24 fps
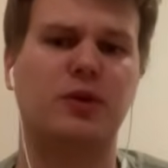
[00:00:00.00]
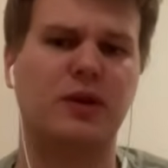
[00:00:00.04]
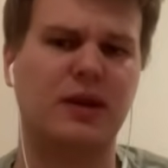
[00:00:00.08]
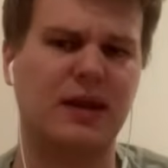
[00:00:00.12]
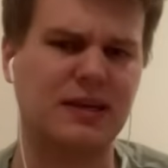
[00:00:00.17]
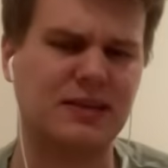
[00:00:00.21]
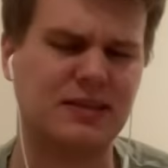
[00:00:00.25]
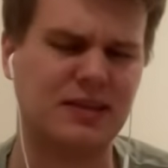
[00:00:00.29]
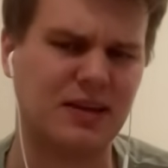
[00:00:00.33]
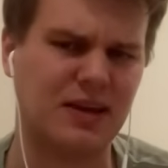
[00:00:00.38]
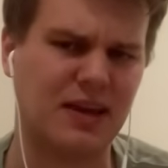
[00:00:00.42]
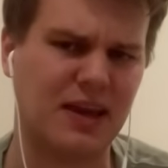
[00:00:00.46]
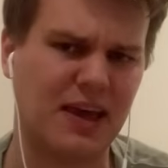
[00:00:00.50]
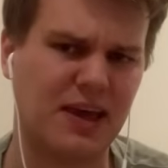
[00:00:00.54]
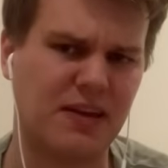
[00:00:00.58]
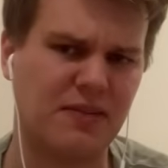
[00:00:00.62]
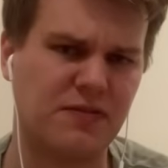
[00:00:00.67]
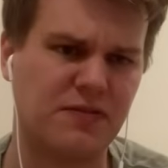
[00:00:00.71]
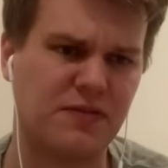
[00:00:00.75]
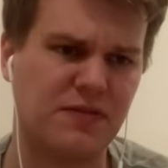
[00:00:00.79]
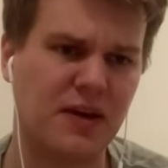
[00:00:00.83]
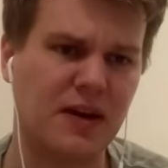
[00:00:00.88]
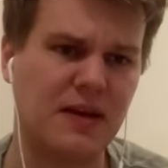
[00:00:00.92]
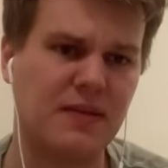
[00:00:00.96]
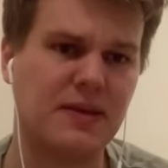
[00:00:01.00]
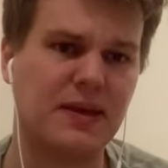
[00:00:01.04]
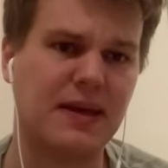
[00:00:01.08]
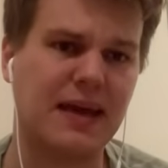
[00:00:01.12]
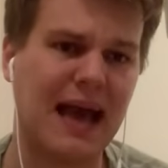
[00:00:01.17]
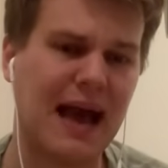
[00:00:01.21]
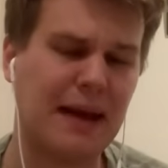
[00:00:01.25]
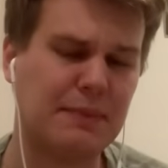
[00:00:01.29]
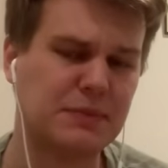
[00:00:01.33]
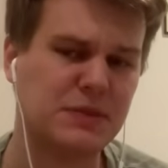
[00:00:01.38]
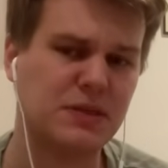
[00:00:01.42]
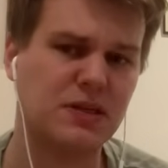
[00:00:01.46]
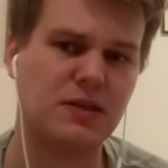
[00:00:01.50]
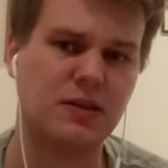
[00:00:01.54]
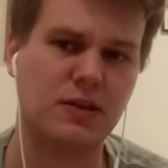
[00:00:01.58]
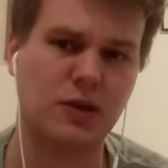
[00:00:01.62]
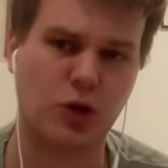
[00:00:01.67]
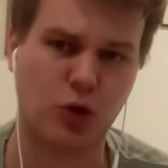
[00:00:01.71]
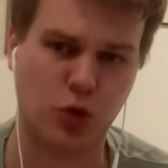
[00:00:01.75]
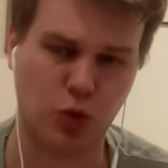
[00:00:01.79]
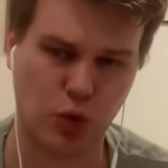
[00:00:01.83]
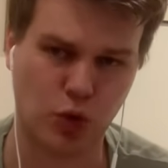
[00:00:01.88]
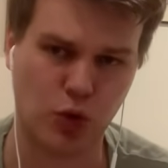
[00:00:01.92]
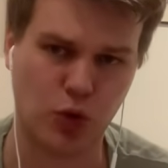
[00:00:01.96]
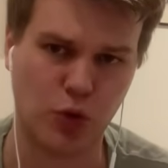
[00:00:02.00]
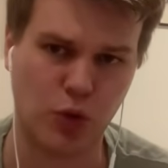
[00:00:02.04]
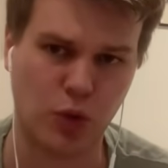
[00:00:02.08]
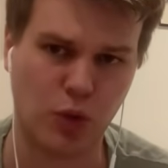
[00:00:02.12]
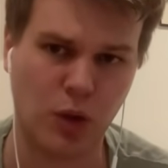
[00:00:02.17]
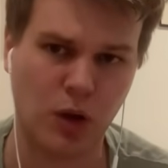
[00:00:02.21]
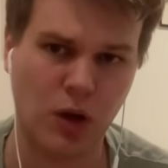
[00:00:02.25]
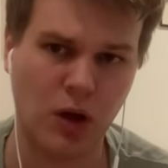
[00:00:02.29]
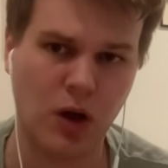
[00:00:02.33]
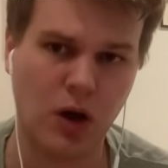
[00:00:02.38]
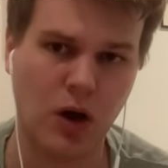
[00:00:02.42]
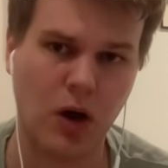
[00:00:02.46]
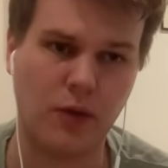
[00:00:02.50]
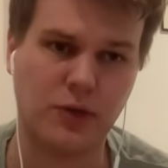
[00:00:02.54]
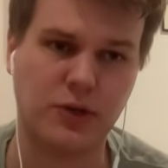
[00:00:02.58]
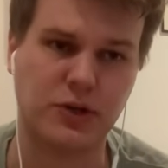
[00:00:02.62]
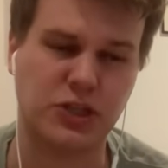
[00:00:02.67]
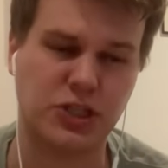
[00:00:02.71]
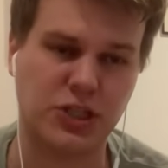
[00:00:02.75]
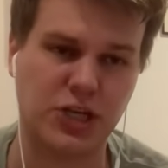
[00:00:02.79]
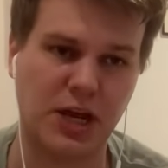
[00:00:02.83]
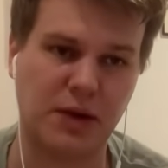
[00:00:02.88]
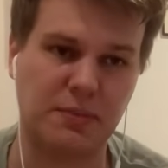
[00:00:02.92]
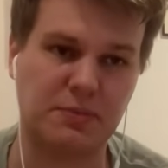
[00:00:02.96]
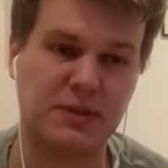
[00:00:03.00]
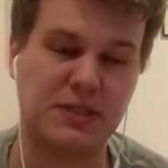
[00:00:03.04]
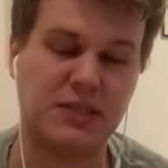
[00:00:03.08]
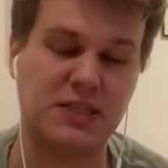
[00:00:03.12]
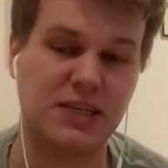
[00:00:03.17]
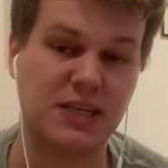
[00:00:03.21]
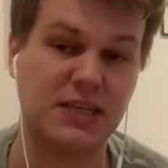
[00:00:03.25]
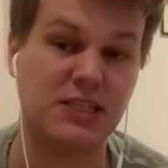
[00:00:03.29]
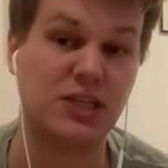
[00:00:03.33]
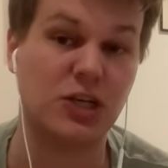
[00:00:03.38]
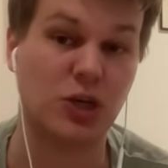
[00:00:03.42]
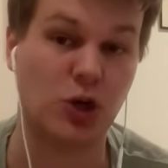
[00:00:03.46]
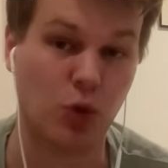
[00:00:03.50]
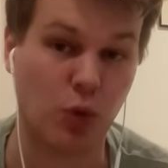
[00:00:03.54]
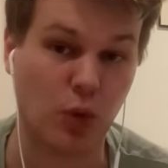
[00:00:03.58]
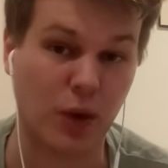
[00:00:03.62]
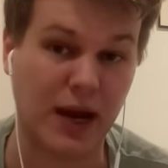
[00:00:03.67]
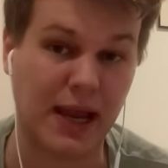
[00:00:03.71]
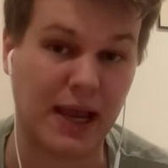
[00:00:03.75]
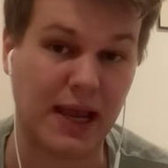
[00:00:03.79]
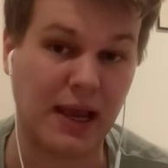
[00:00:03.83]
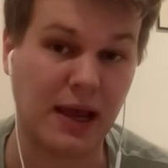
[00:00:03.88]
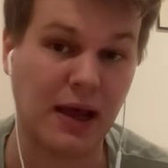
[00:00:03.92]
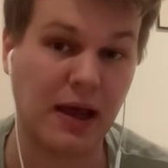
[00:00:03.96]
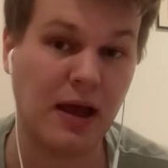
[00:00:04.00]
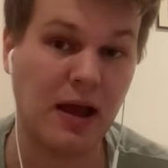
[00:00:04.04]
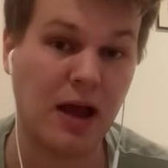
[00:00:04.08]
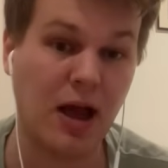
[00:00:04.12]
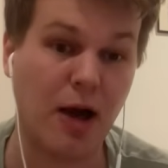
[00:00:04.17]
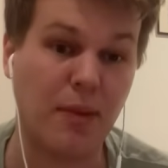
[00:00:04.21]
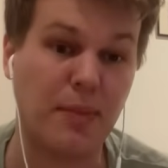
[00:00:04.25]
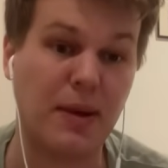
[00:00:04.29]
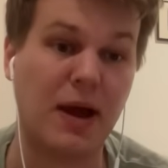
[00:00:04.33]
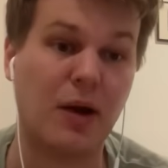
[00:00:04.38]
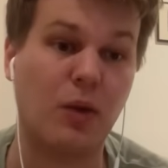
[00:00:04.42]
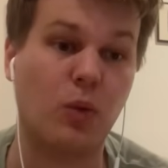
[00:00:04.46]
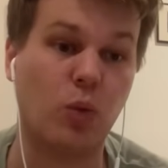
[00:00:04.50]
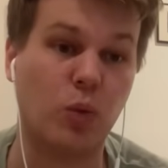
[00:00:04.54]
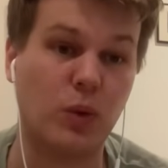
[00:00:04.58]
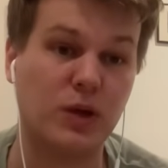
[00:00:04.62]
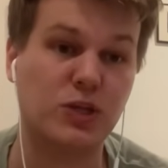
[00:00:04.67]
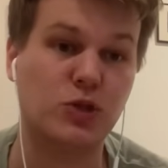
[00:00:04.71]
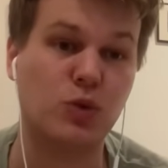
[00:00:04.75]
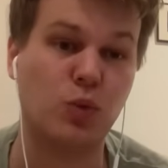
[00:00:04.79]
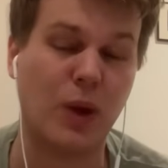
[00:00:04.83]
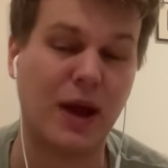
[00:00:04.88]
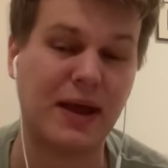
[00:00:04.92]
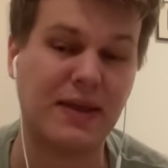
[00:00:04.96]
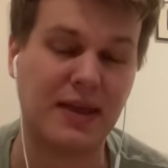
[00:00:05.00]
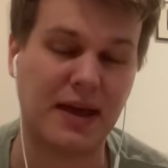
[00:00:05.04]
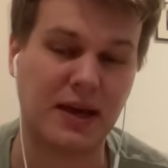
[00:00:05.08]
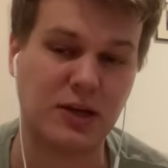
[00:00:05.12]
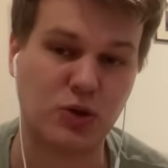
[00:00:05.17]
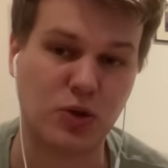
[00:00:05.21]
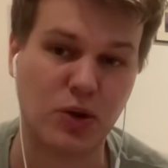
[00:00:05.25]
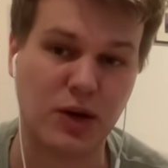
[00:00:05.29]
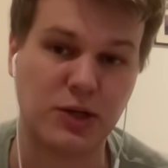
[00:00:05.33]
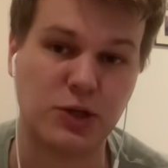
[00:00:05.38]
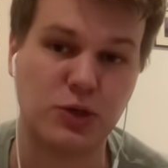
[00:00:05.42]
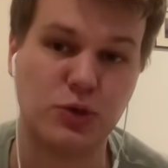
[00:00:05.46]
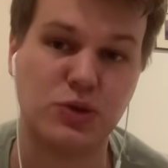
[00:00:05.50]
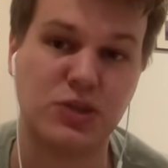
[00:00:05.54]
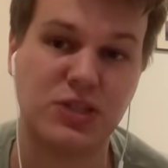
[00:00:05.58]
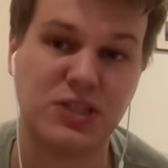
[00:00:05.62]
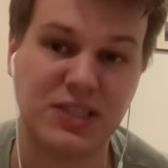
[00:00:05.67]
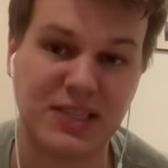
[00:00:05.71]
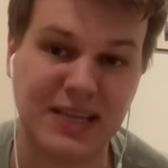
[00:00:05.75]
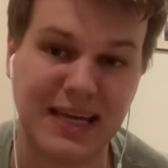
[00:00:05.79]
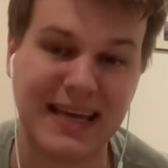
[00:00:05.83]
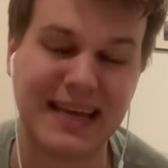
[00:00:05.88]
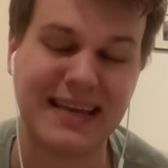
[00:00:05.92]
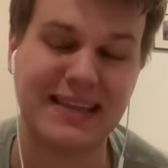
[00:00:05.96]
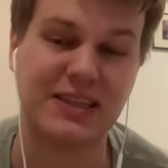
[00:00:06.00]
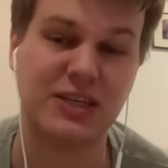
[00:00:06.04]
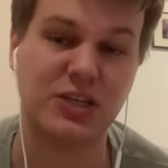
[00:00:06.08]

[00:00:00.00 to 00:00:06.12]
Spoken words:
it is that if the captain and the crew on a ship disagree about which way they are trying to steer the